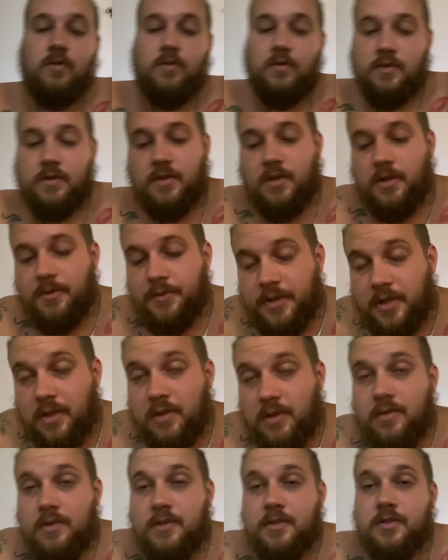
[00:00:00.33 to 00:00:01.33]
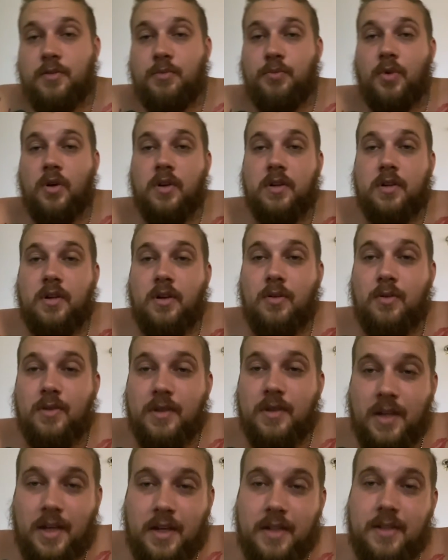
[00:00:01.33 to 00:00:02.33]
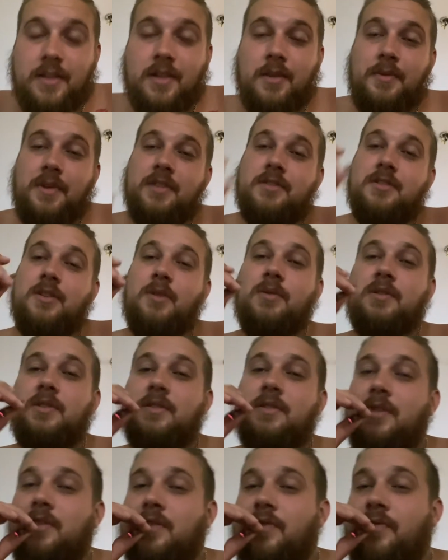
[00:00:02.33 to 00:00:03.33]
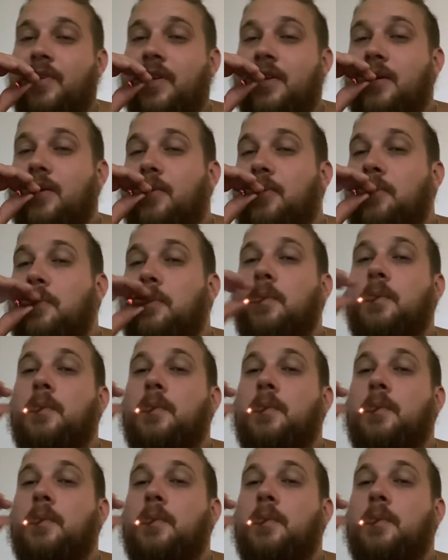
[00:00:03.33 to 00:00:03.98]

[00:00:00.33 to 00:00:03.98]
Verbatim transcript: What's up, yo? It's your boy Coke Gotti coming at y'all with another video.